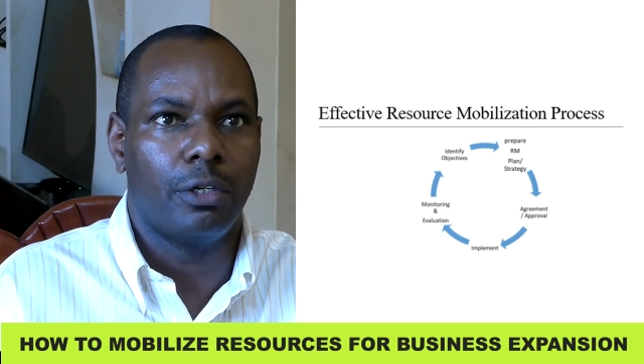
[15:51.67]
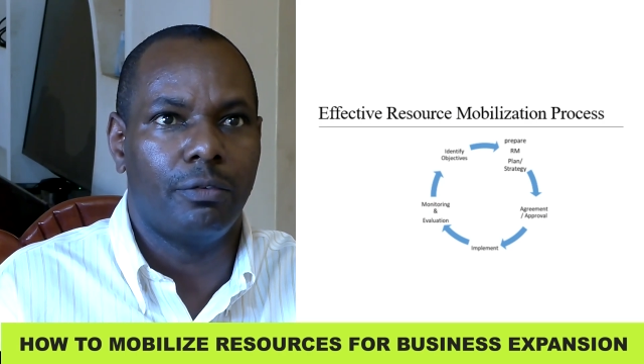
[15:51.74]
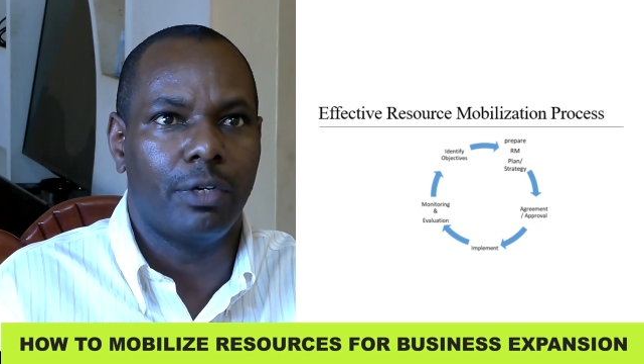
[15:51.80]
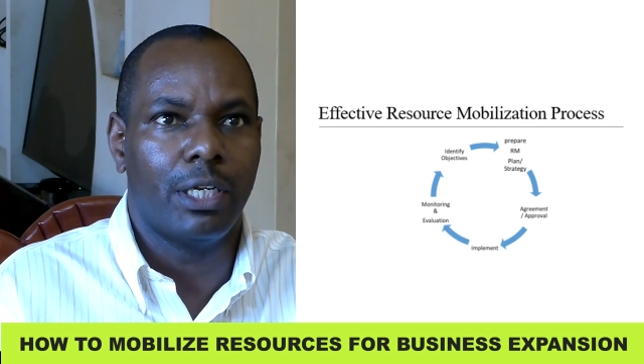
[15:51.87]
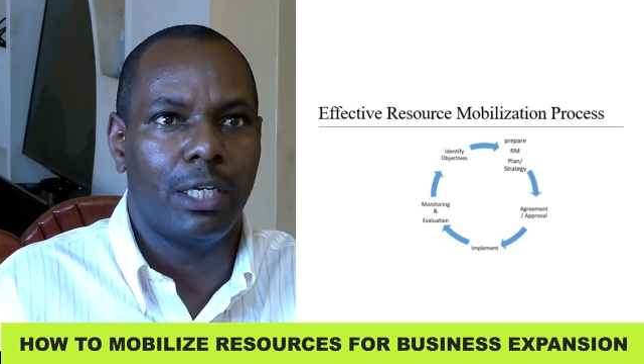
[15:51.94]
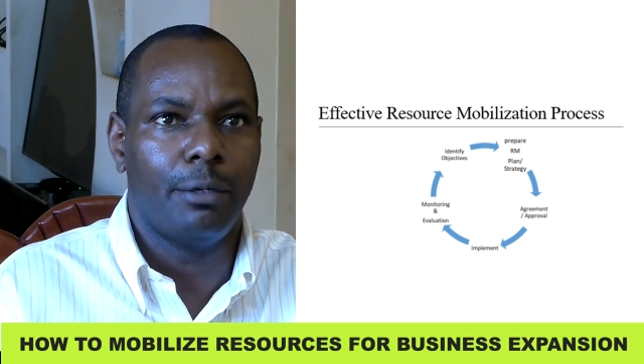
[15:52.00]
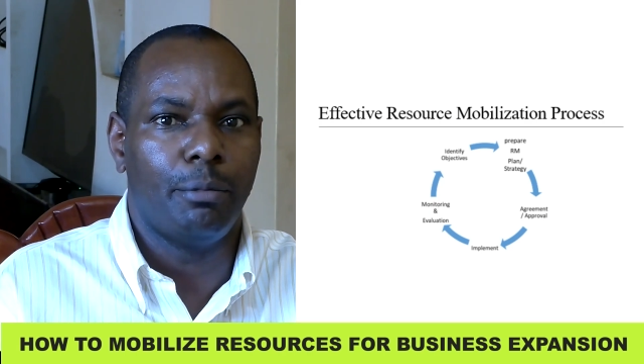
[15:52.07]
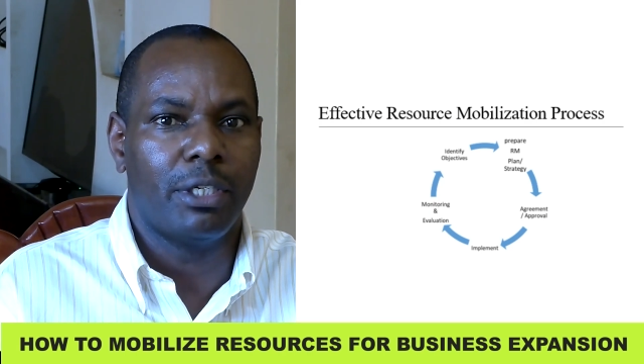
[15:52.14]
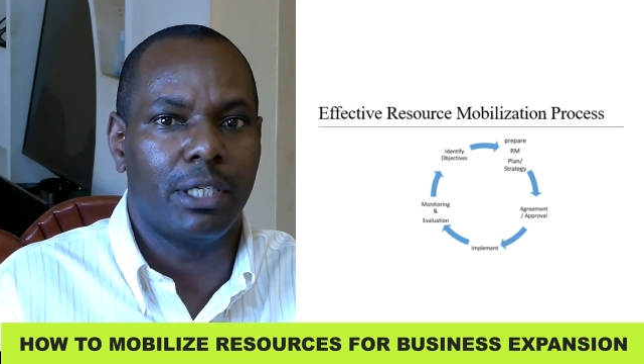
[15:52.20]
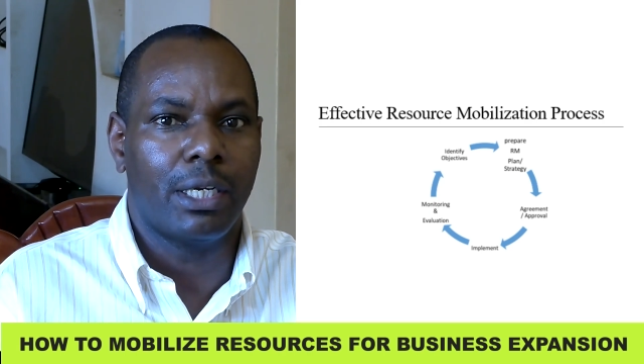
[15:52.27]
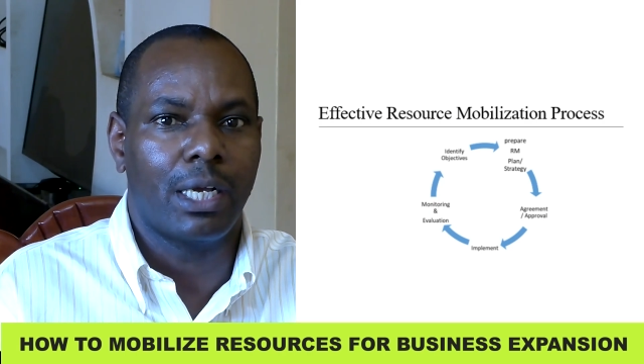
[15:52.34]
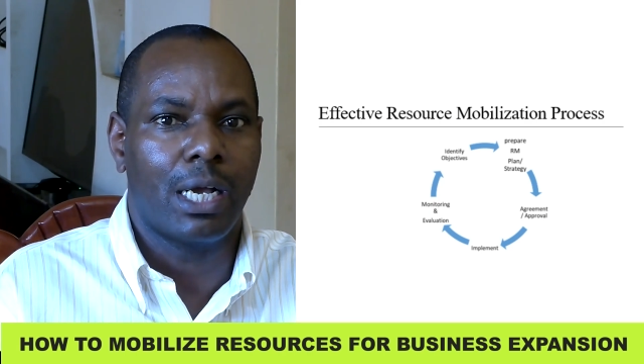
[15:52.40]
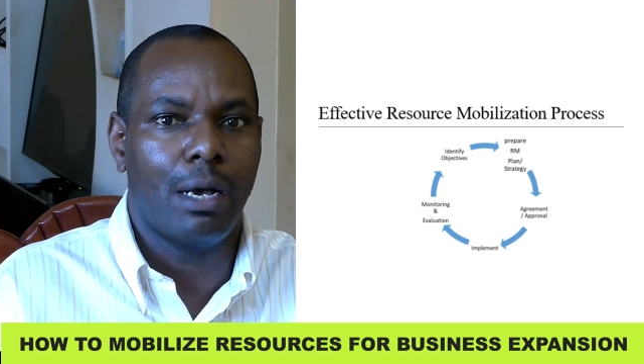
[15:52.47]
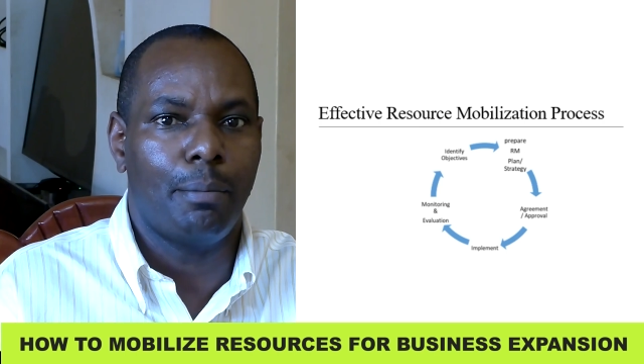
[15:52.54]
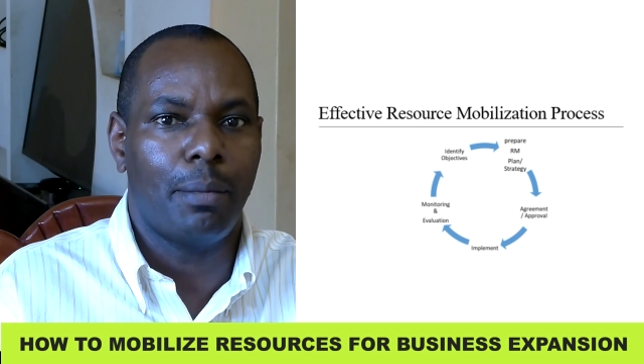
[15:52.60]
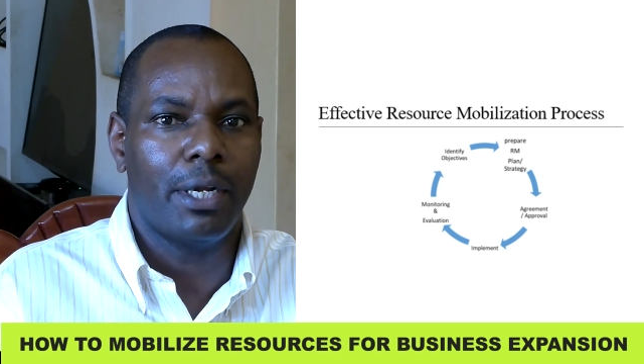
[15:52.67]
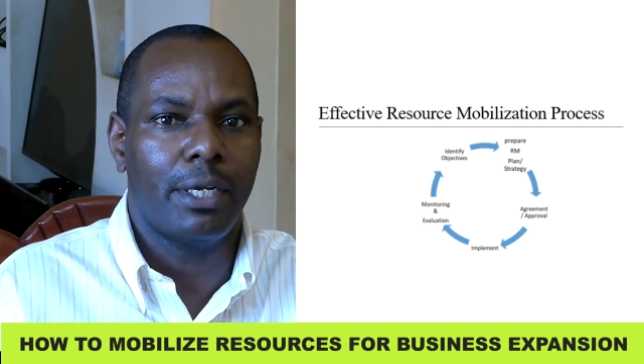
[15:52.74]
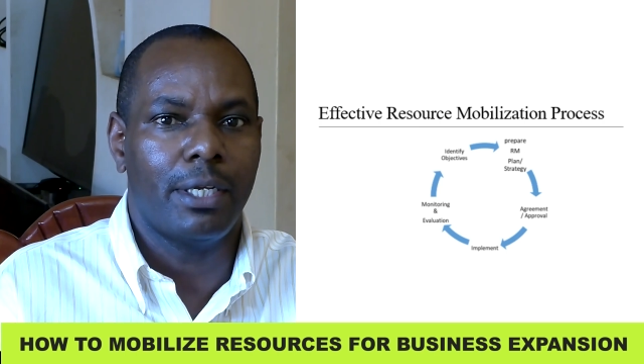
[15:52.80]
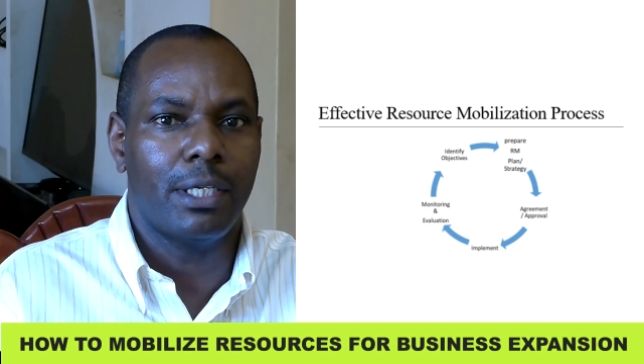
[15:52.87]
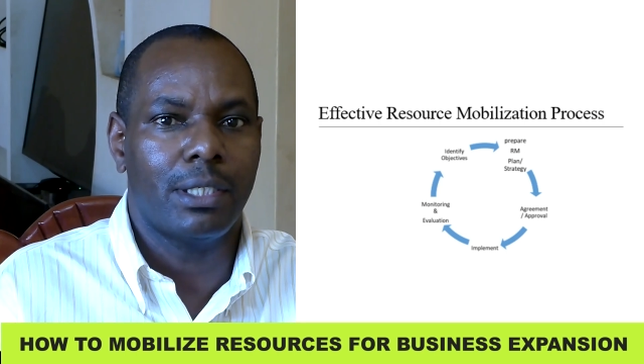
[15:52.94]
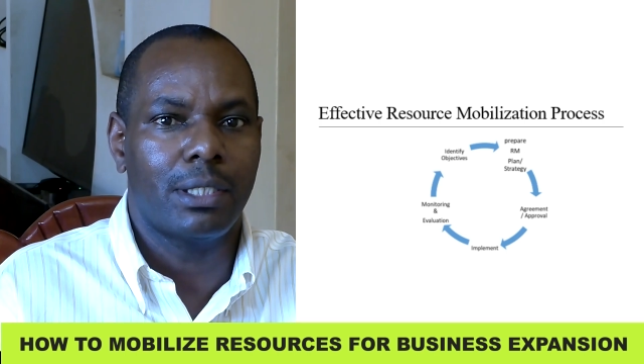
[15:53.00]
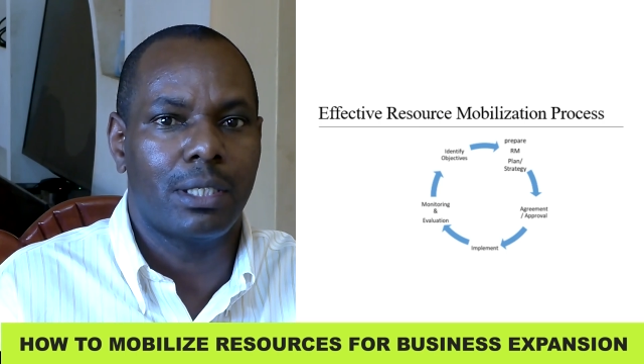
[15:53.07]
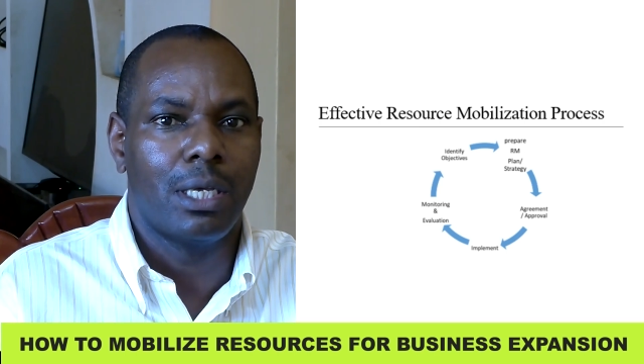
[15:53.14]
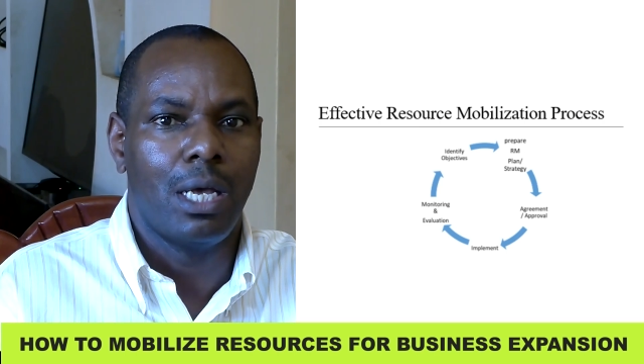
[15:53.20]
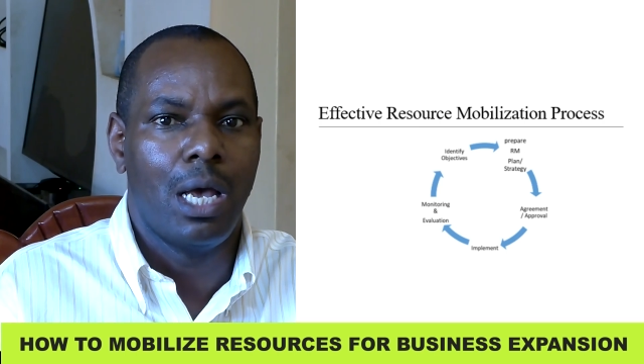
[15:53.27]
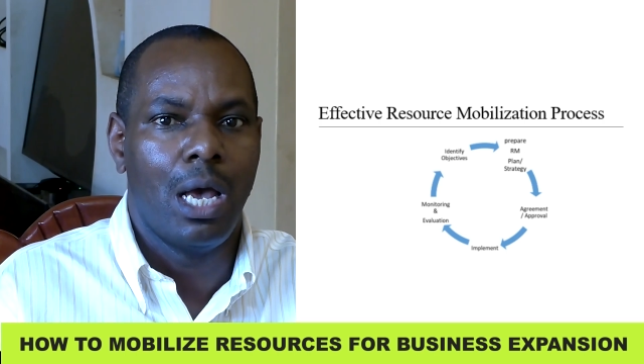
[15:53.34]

even limited companies,